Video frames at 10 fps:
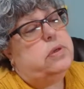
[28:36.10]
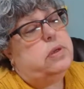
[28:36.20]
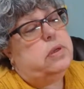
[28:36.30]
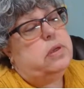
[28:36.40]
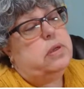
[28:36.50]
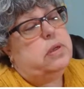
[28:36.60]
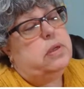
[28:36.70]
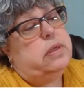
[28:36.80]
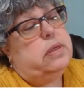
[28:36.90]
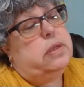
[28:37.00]

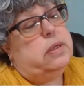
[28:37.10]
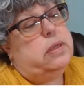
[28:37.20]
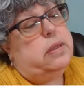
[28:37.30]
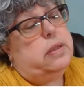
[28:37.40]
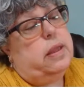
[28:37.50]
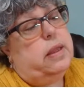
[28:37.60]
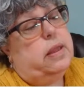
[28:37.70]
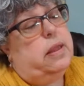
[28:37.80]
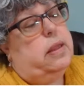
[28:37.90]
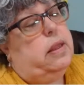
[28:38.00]

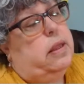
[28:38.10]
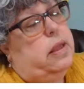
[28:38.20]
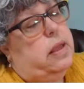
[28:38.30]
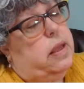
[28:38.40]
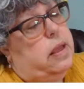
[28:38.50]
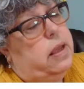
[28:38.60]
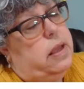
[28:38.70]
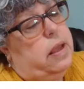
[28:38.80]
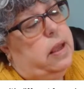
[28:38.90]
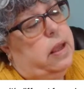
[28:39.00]

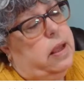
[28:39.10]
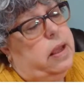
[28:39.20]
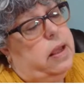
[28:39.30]
[no speech]